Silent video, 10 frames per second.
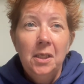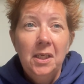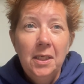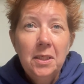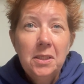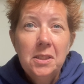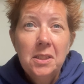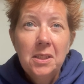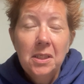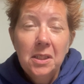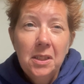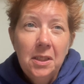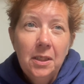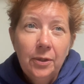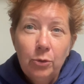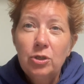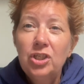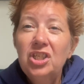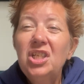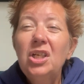it, you know, there's
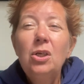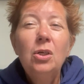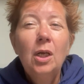still